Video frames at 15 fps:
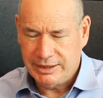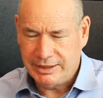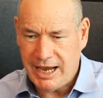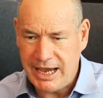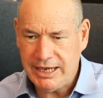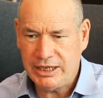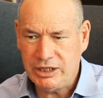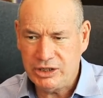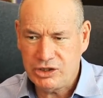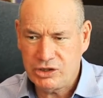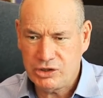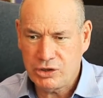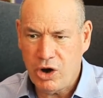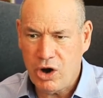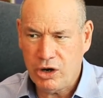taking
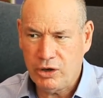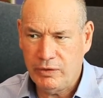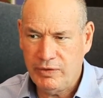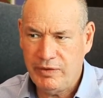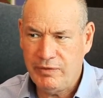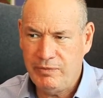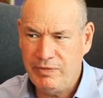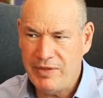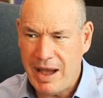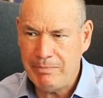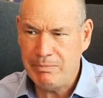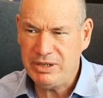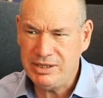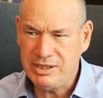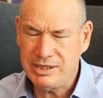stock of the
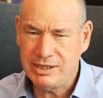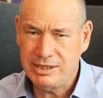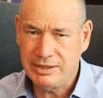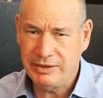numbers,